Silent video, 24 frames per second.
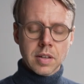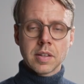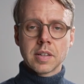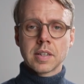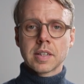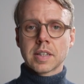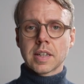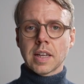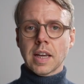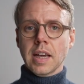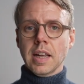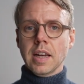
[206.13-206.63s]

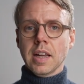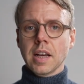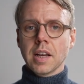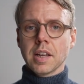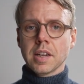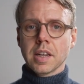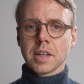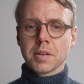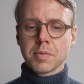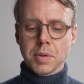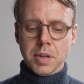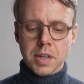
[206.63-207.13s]
scalar
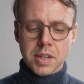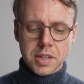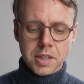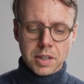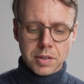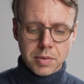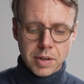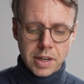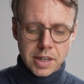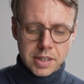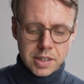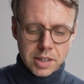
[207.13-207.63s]
that we're
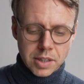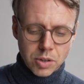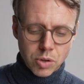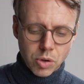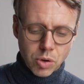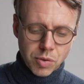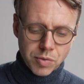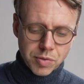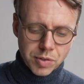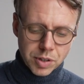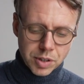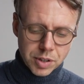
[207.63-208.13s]
integrating
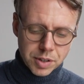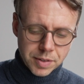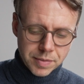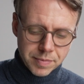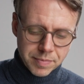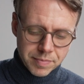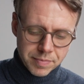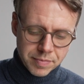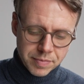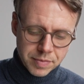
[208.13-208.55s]
over,